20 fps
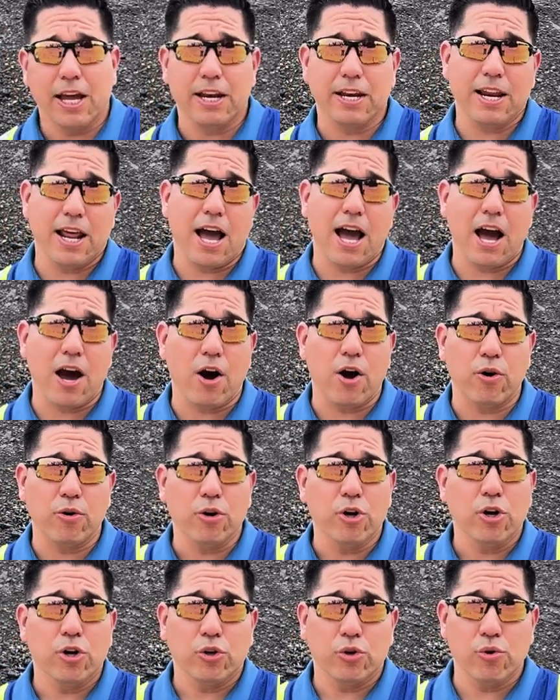and
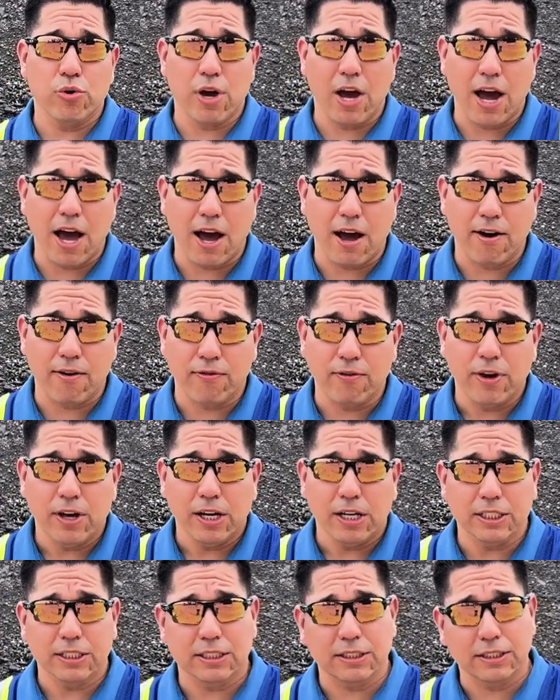now you have
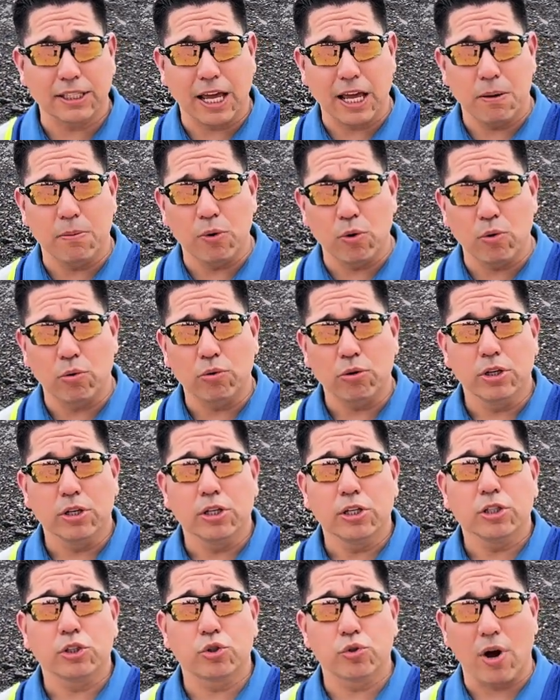a stable
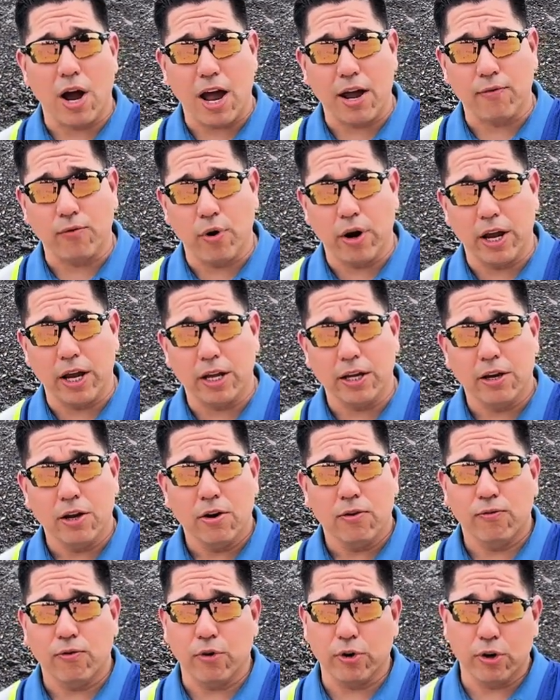driveway
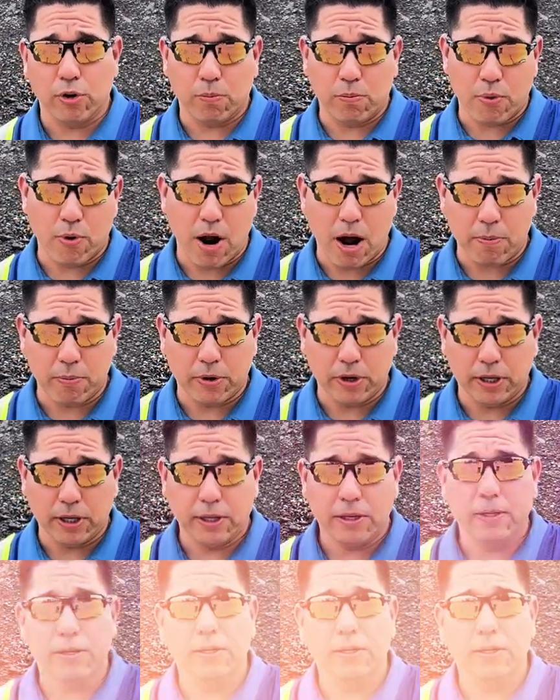for your property